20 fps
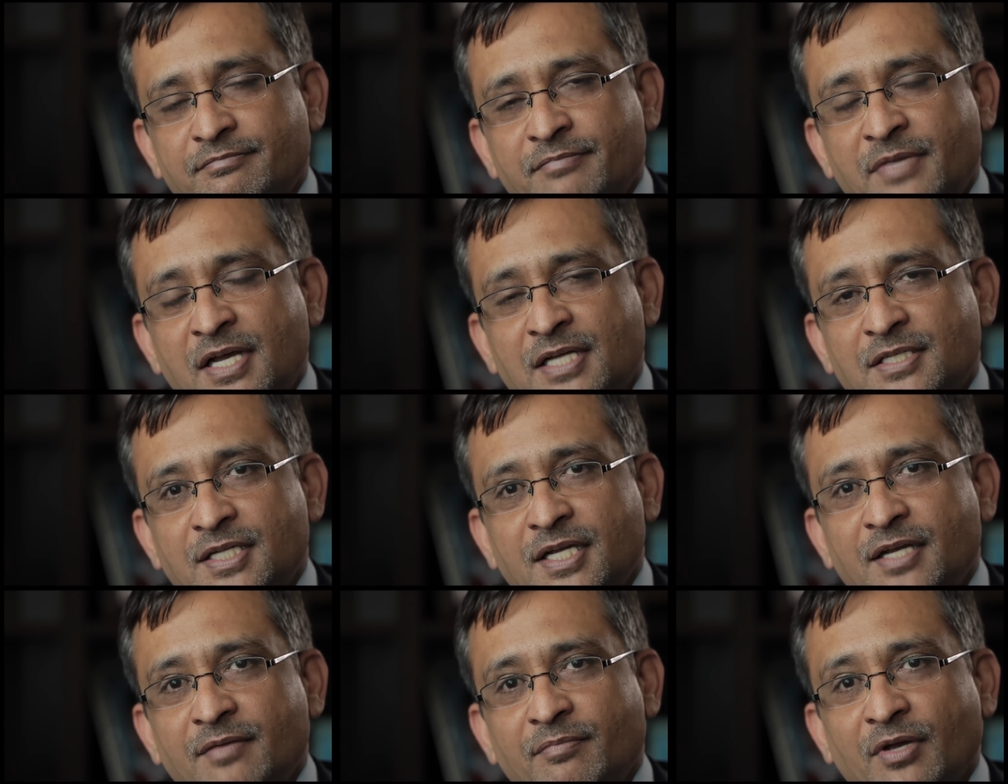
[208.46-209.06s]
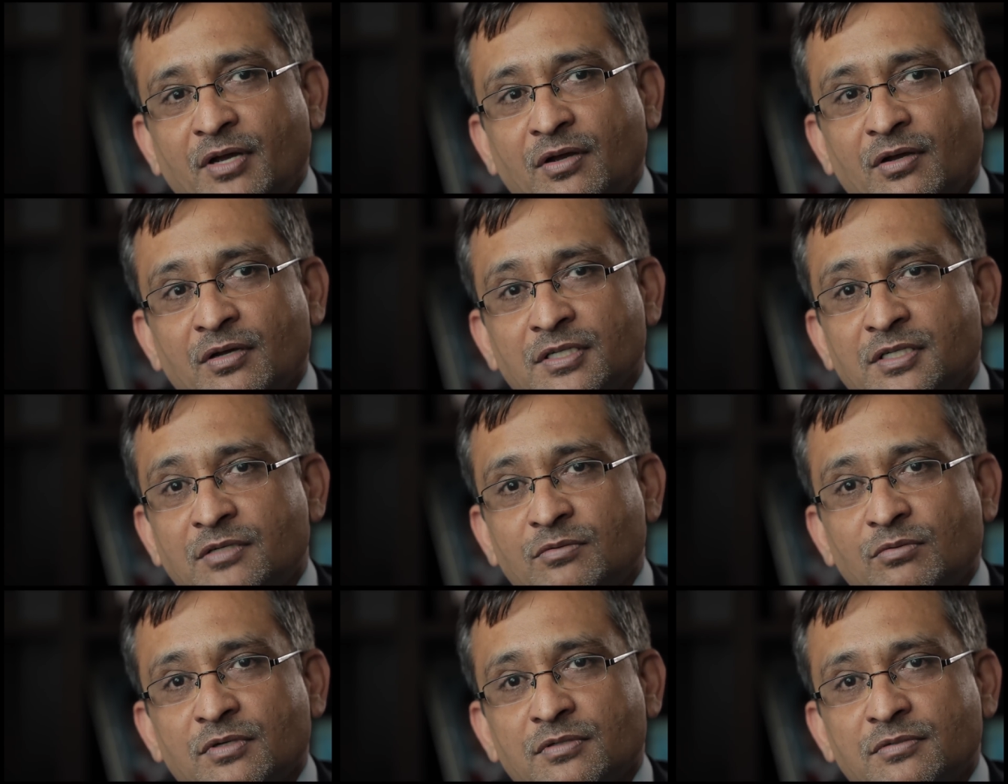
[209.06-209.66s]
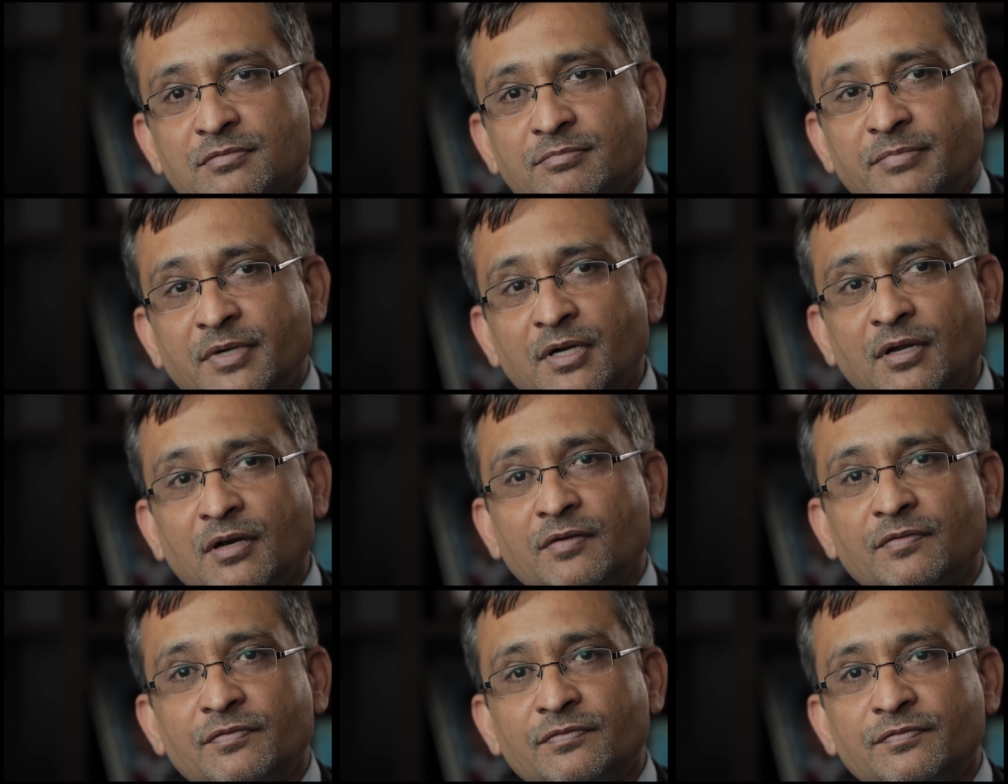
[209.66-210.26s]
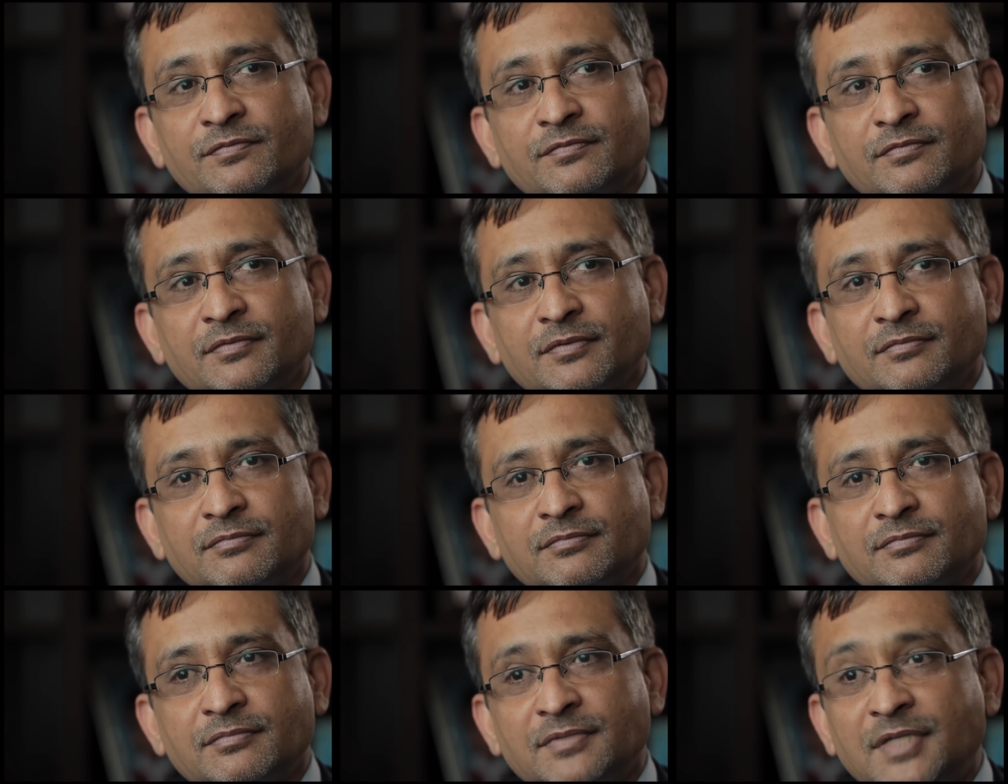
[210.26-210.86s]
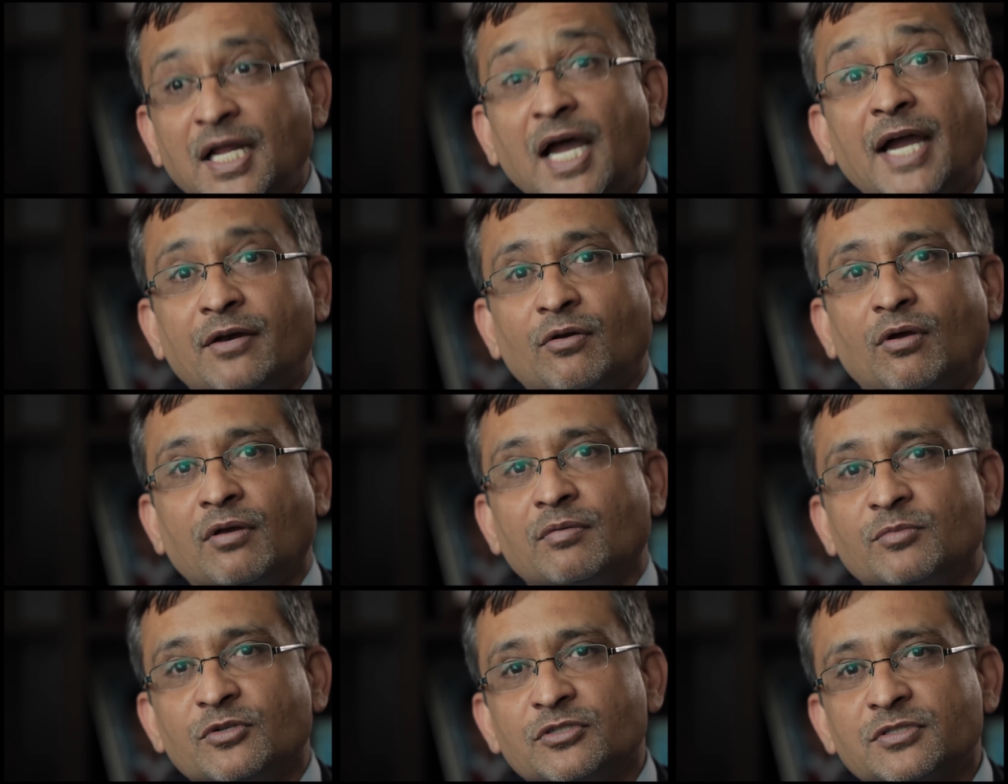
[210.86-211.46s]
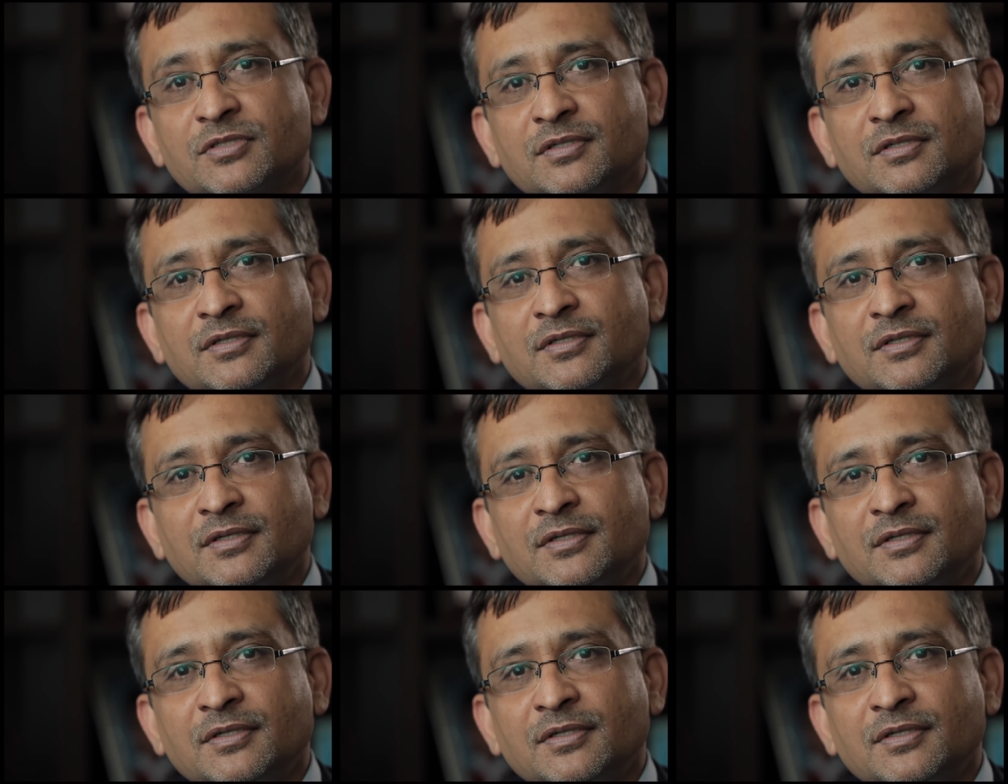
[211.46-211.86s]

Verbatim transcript: best thing because it was middle of night almost,